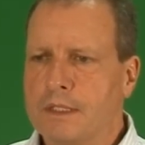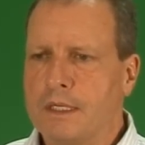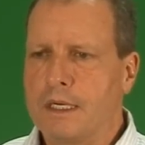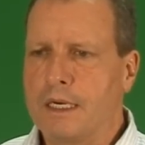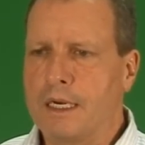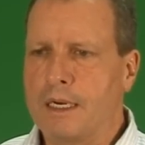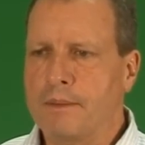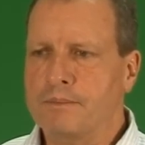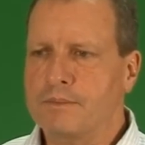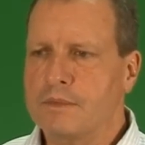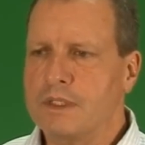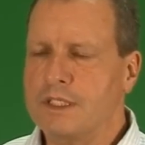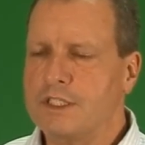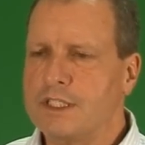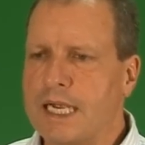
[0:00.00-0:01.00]

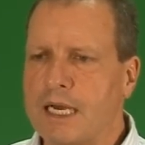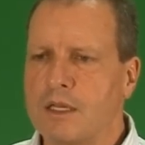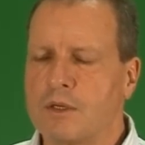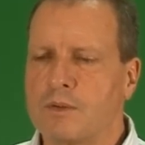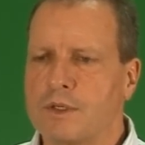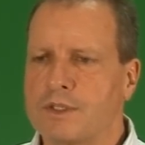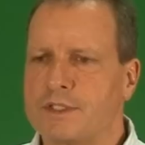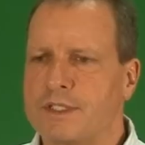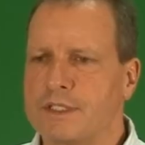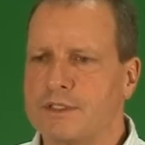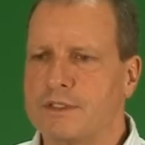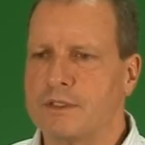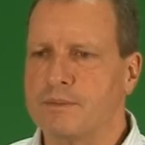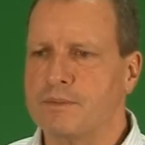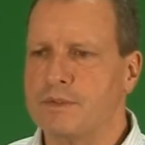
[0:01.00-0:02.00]
The shallower
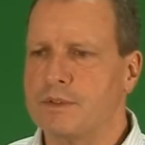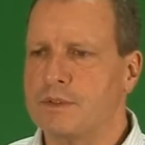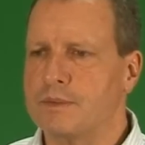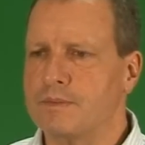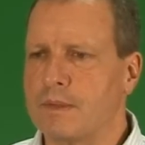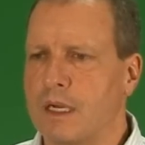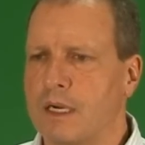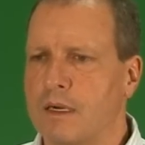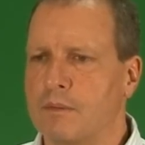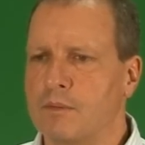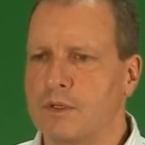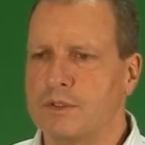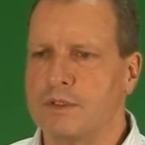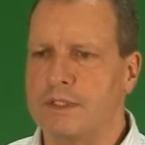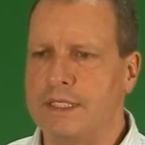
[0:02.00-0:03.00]
systems,
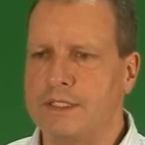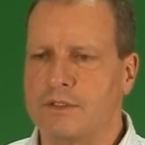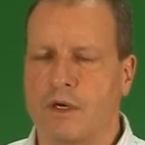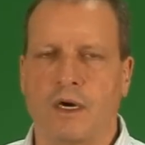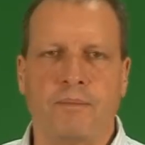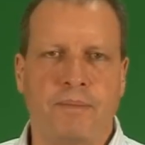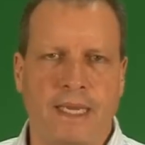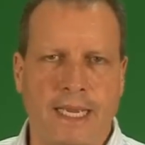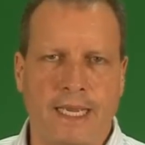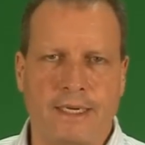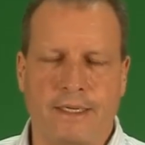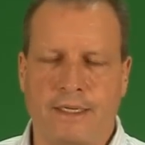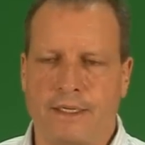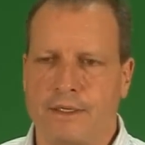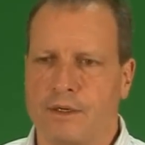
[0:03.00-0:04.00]
most of these are
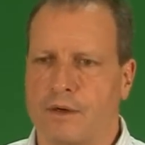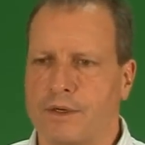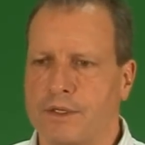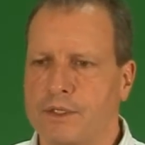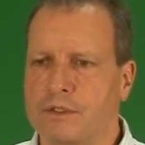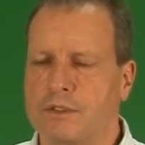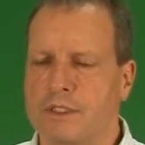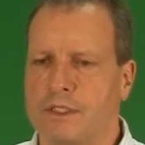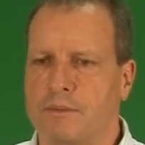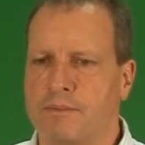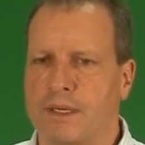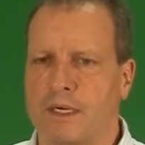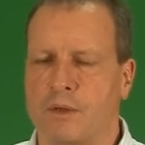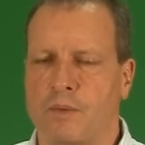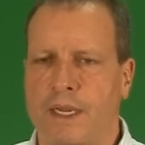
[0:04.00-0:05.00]
patented, are usually the
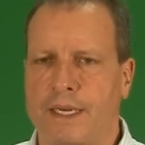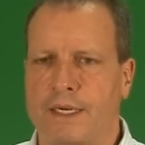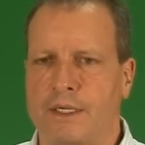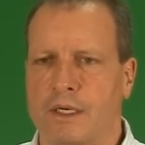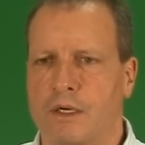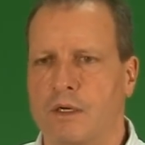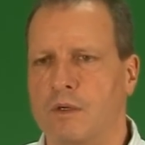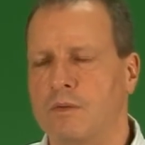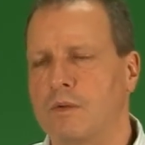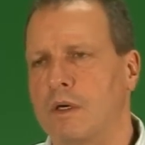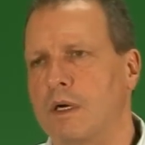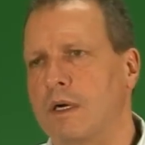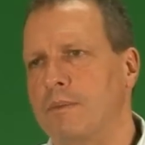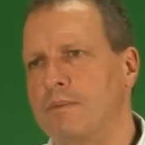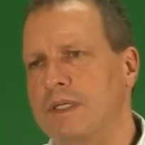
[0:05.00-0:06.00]
better way to
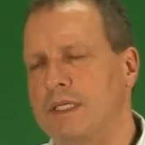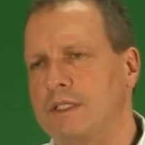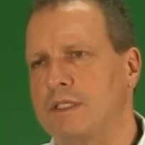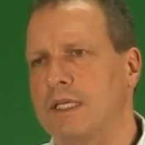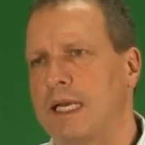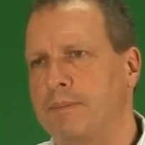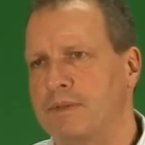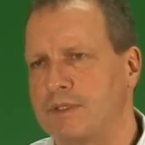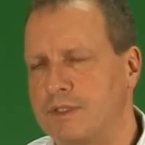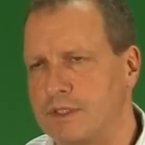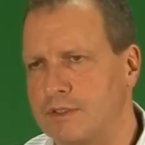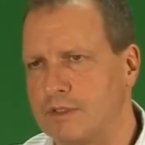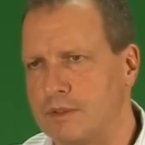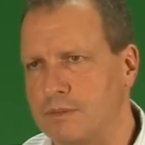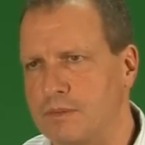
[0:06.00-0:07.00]
go. These type of
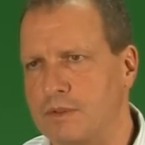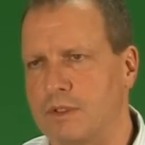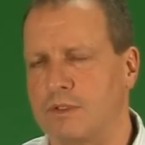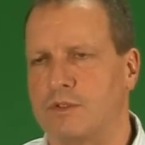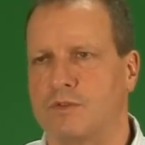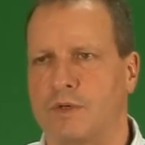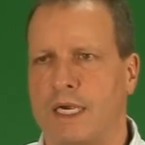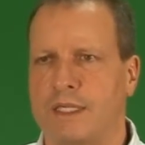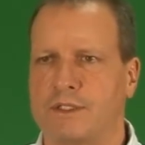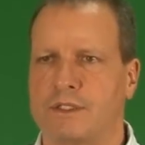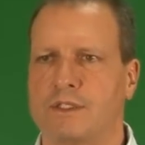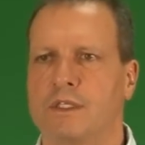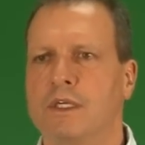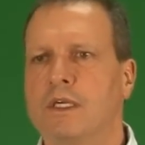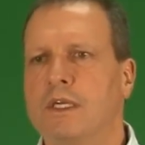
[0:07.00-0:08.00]
systems
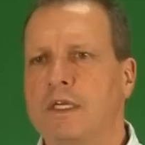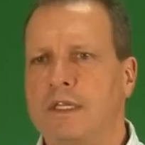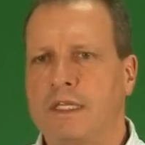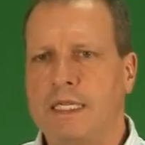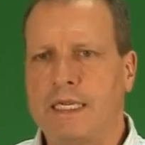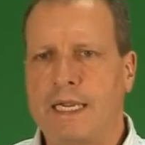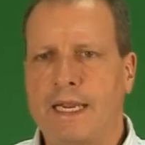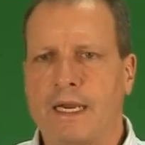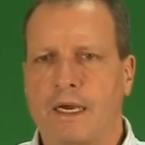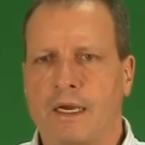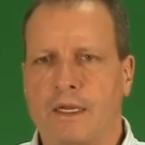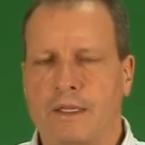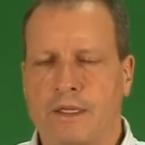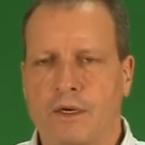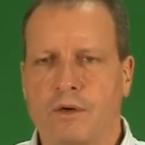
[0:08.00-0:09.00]
address
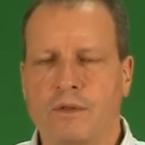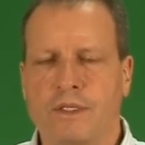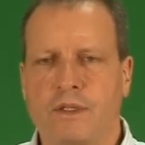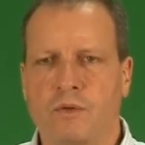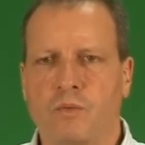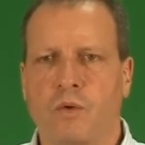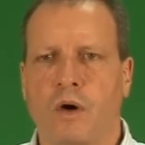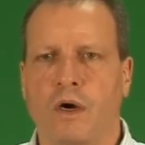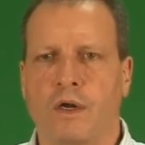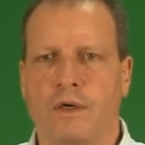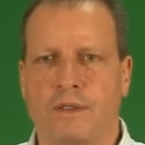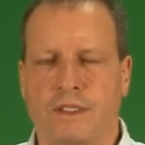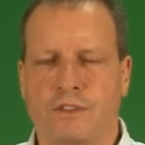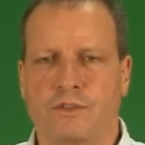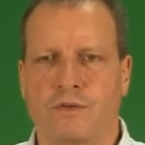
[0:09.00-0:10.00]
only the
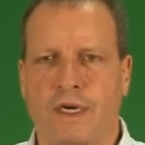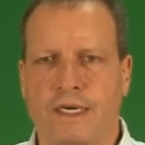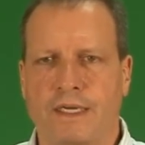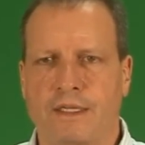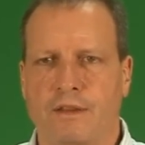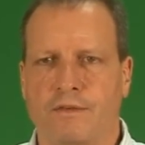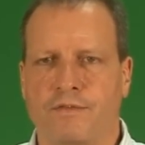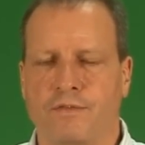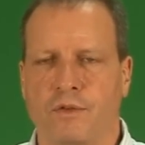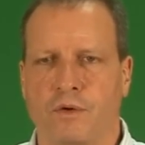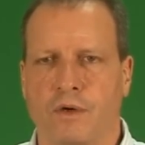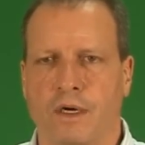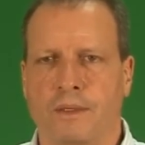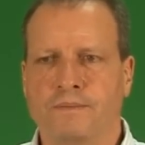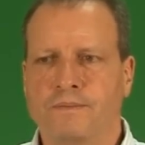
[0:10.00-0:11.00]
water that's threatening the
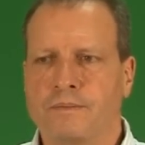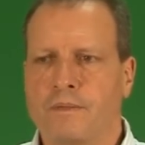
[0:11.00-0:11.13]
floor.